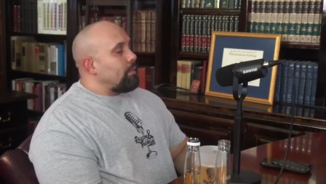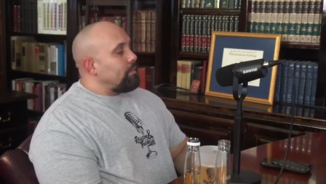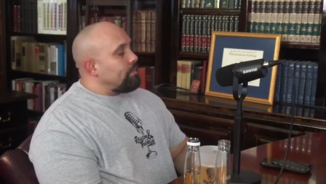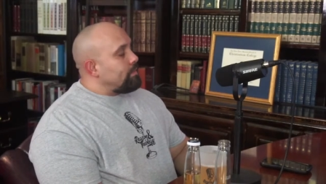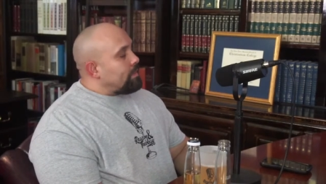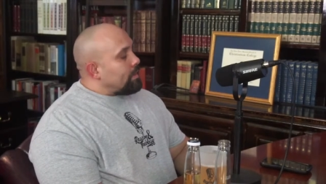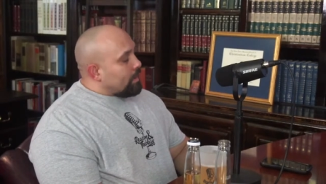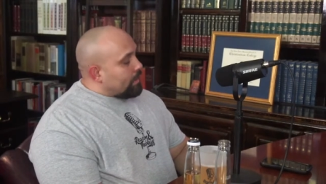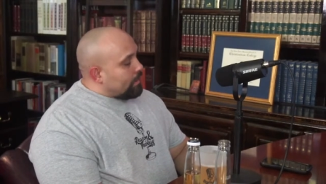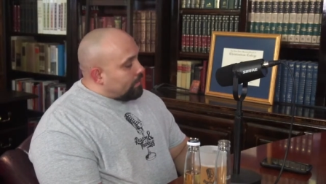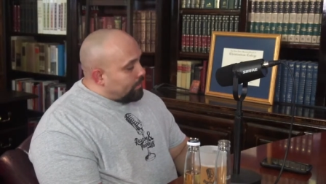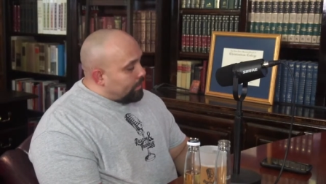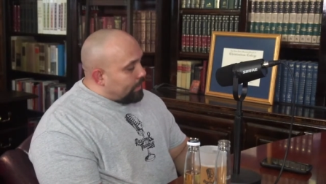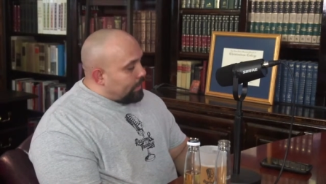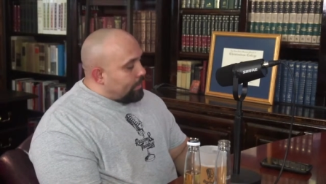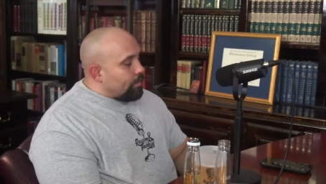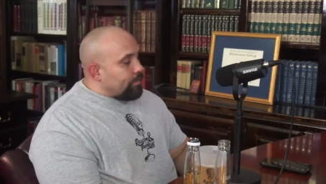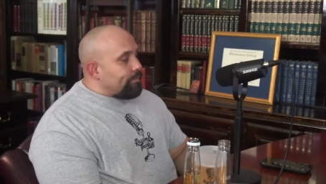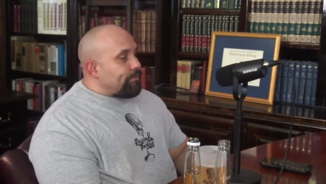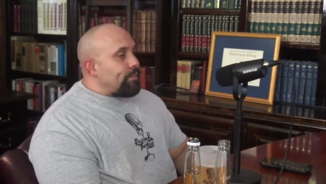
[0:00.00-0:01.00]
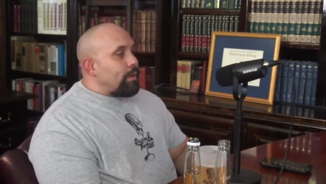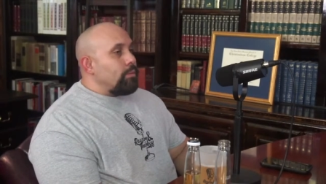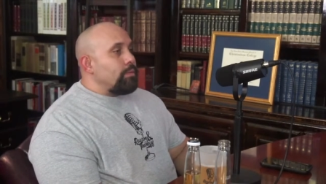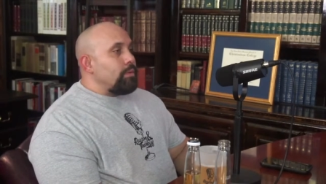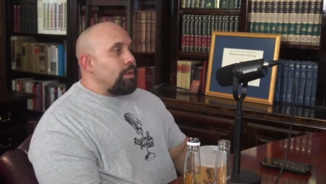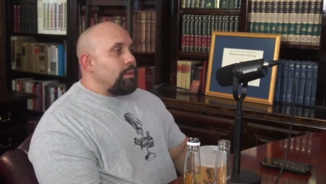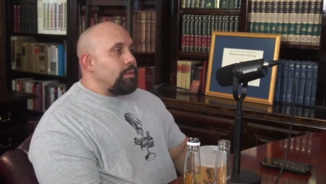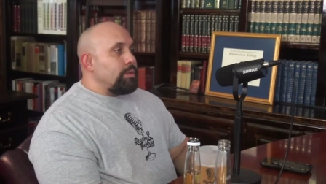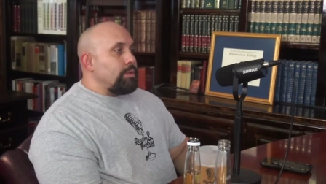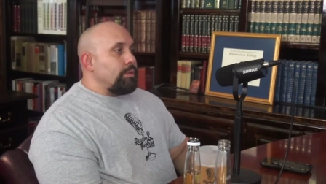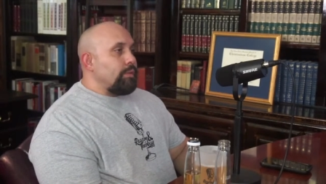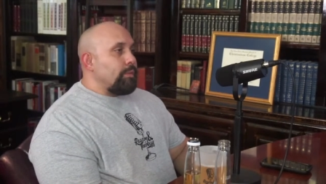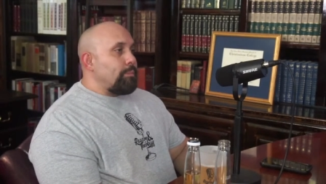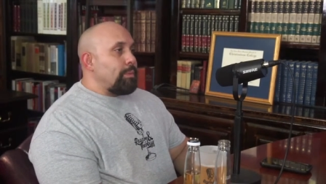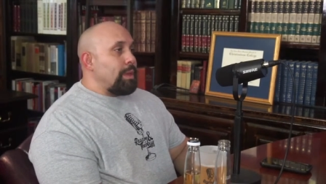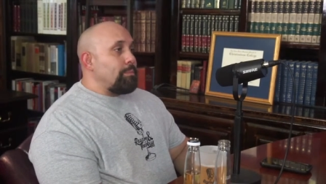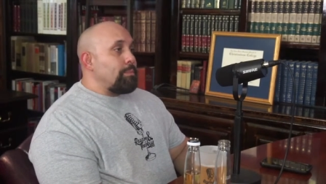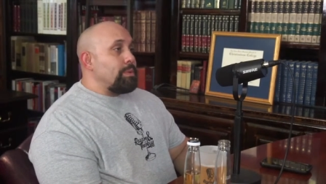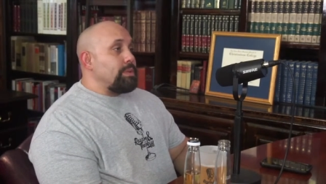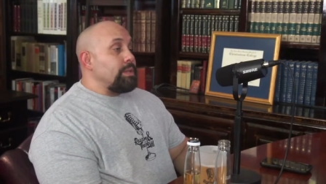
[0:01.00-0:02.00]
the clear foundation of the
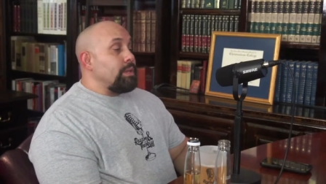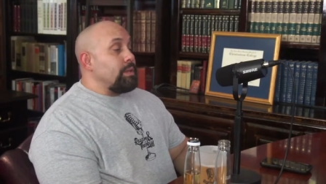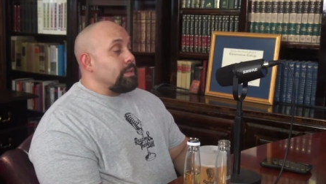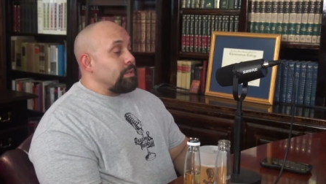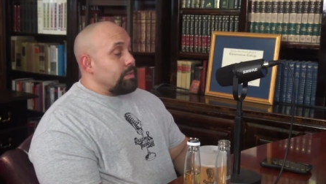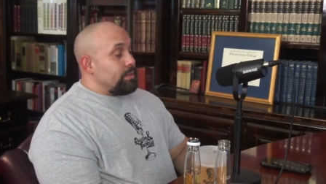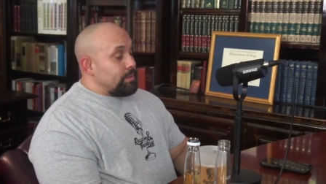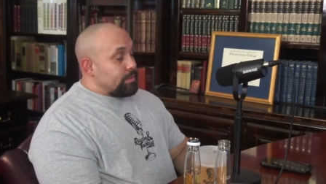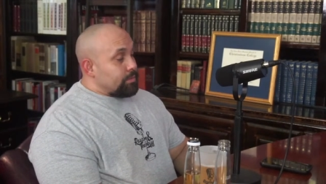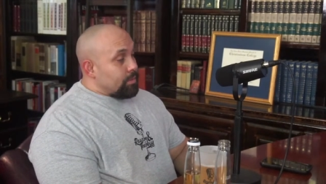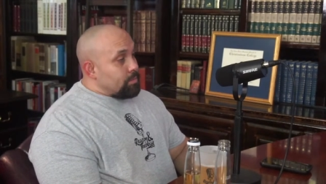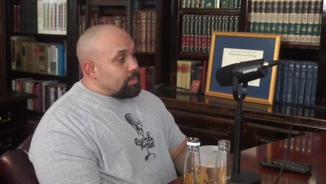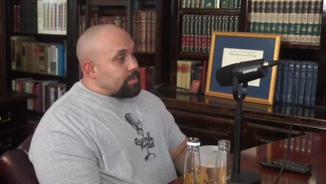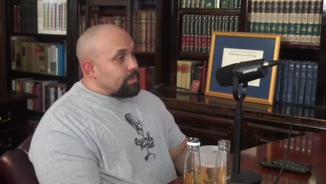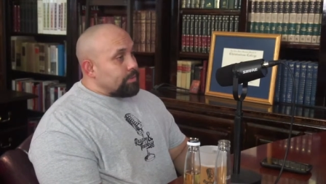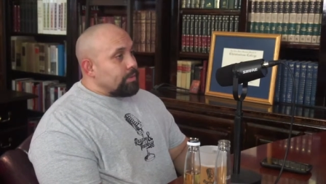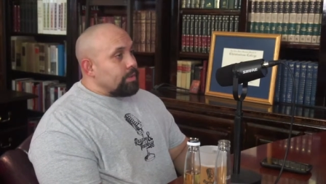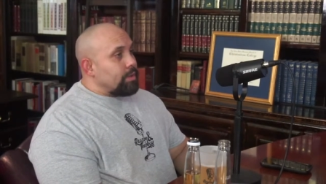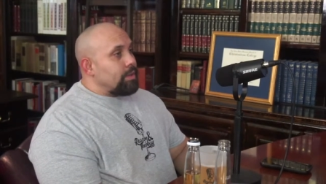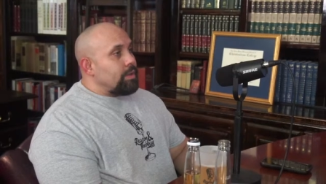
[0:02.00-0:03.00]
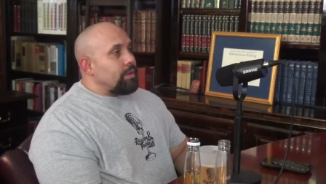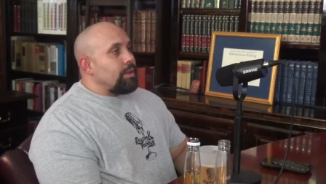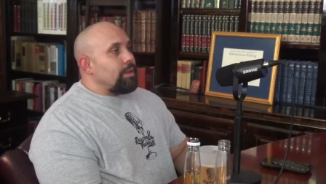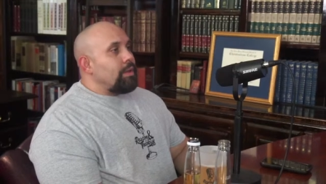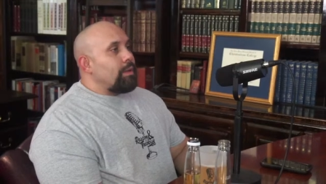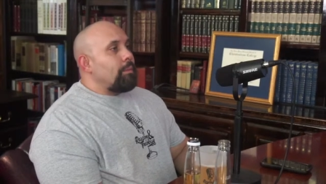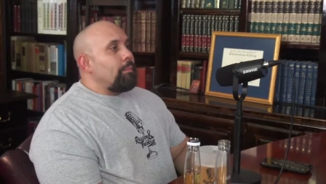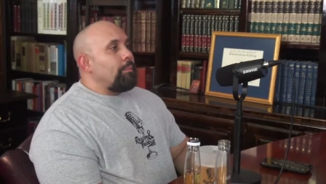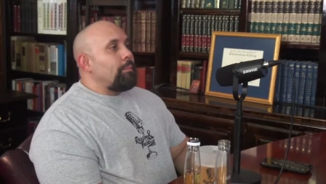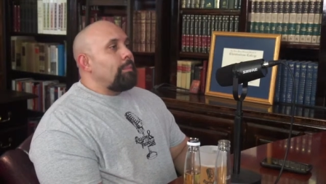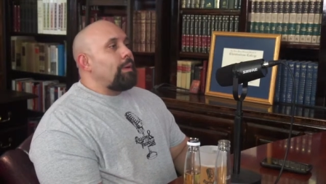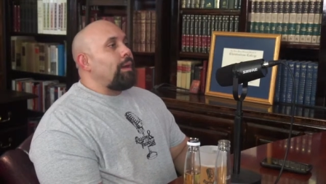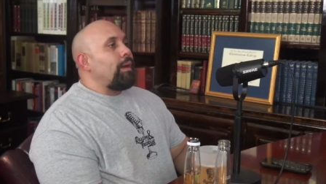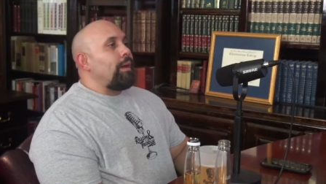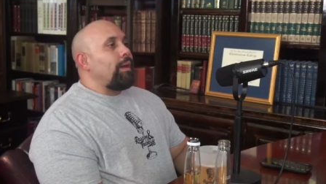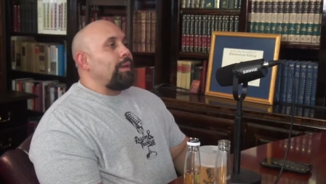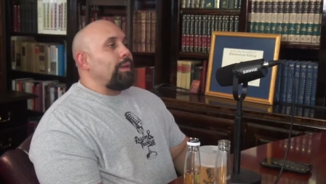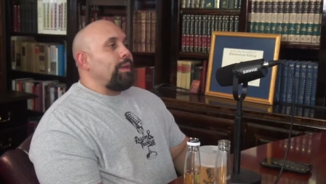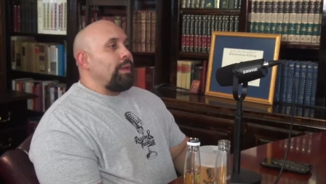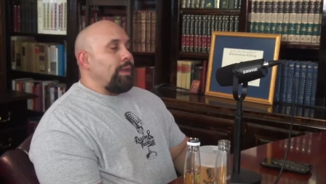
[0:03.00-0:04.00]
papacy is in Scripture. Sure.
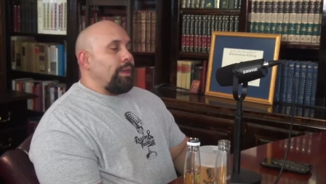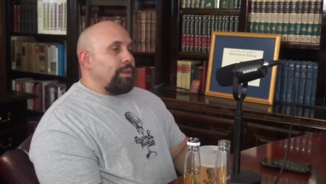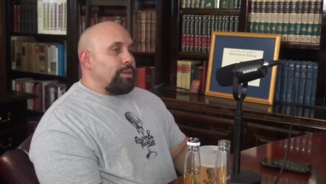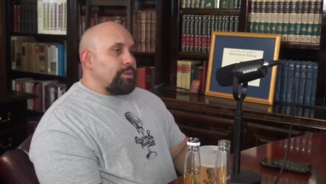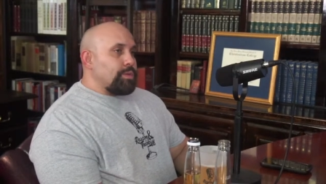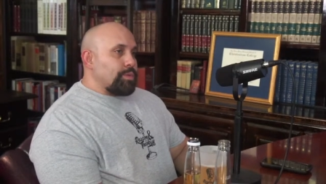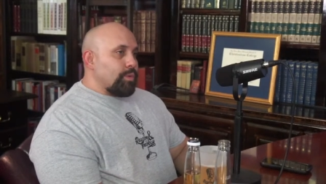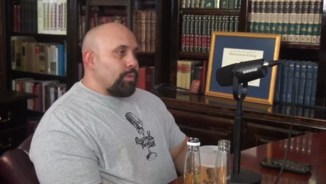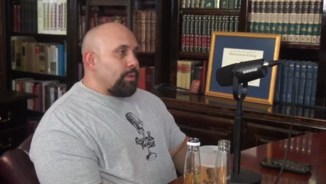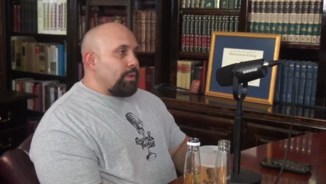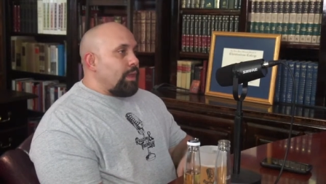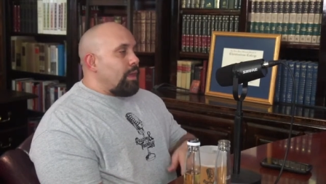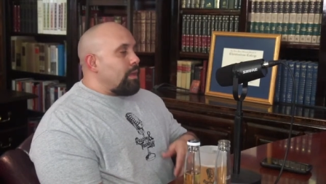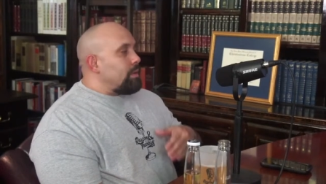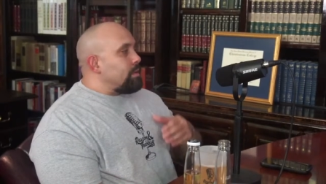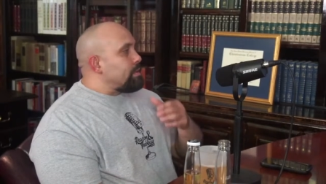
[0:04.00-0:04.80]
Uh, it, it, truly is.